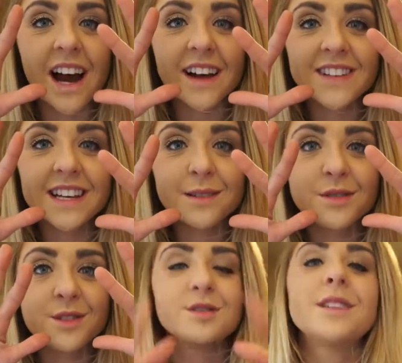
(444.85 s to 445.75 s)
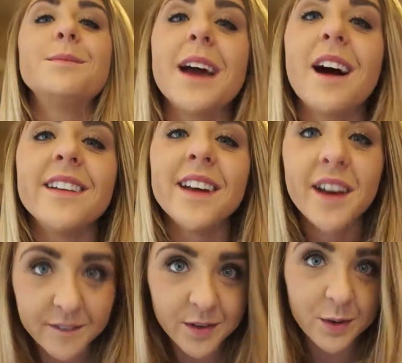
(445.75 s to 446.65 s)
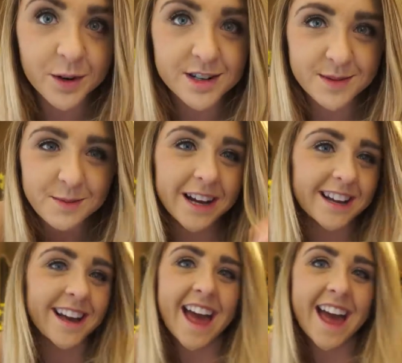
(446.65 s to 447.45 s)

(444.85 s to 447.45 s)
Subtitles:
5 tips to slim down for spring break.